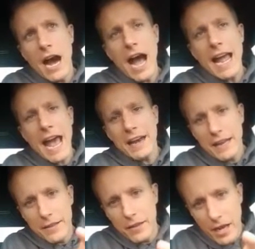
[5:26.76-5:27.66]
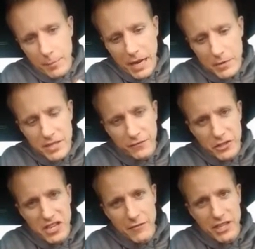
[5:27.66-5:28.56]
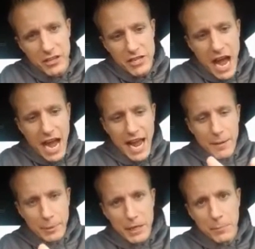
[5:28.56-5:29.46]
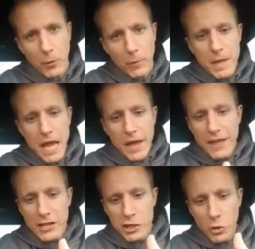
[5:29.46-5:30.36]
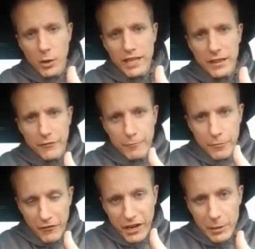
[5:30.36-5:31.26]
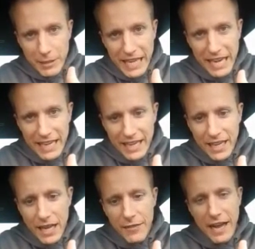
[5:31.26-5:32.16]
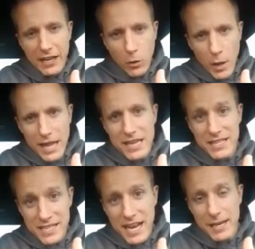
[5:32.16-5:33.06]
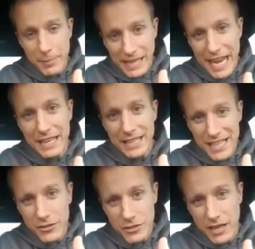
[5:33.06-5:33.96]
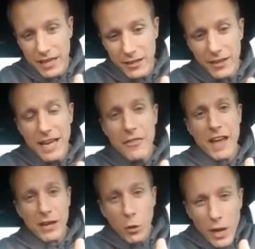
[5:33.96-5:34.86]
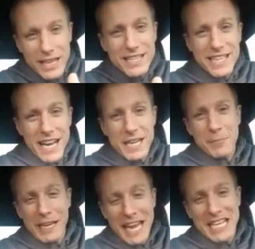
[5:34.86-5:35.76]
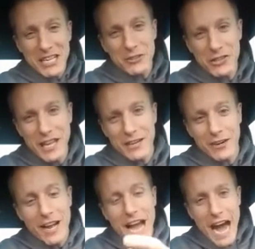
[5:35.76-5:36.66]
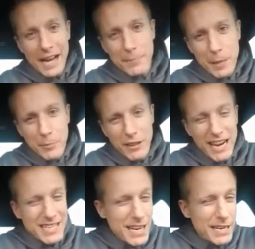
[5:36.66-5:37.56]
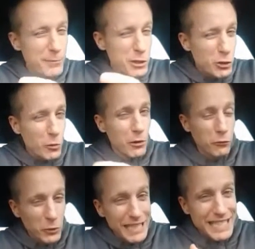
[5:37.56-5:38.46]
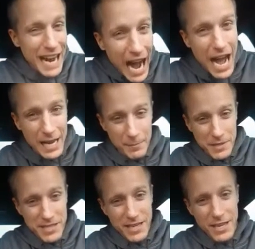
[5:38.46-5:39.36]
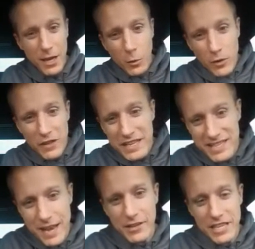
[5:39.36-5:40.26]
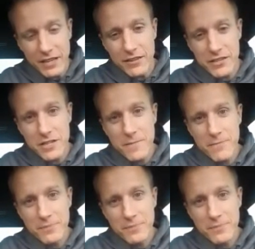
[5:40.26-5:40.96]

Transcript: In the company I was in for 7 years, I had people that joined in the very beginning that quit and signed up again years later, that quit and signed up again years later. I had people that I signed up 2 or 3 times within 7 years.